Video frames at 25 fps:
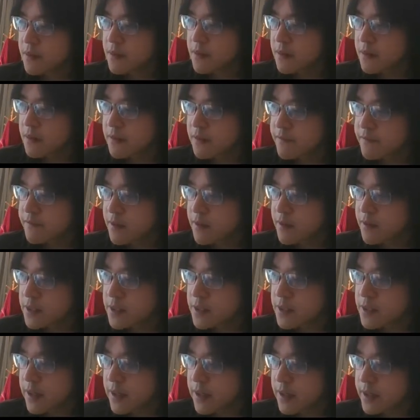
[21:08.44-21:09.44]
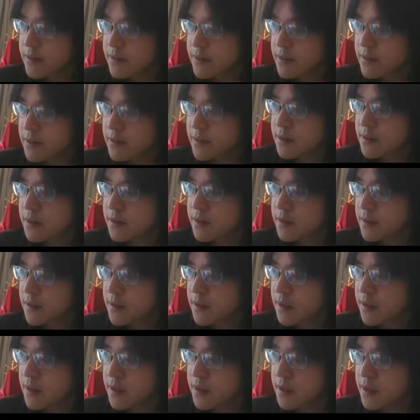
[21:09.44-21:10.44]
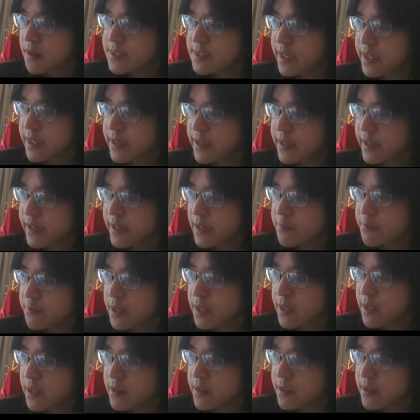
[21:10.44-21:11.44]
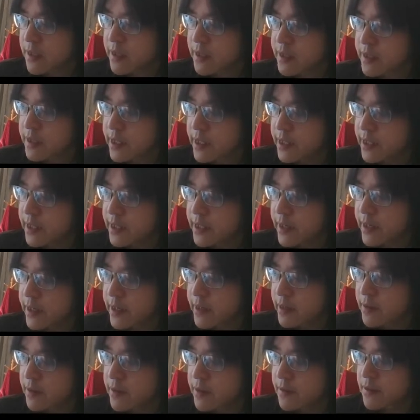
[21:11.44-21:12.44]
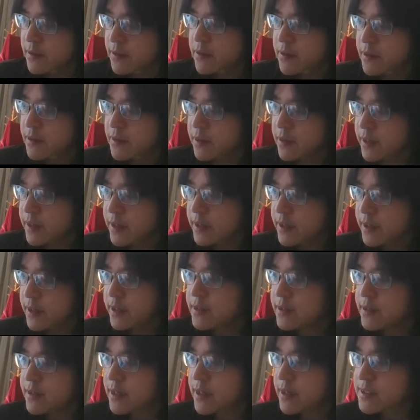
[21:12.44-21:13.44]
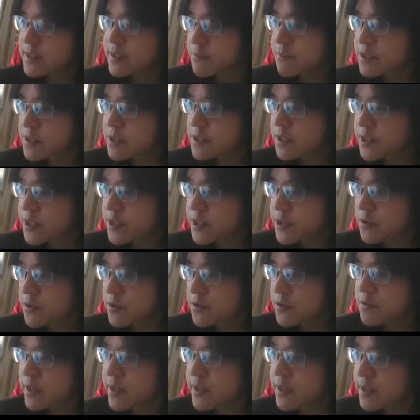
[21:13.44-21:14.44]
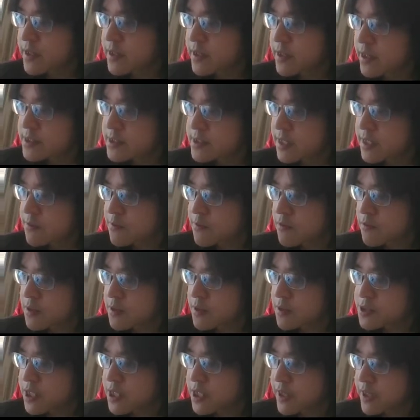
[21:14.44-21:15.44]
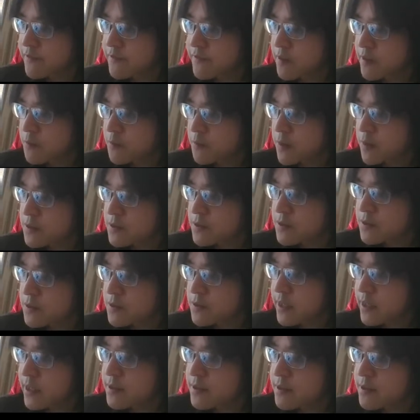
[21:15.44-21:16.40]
from 1 to n, psi K bar, and then EK. And then I sandwich the Q, and then I sum over J from 1 to n,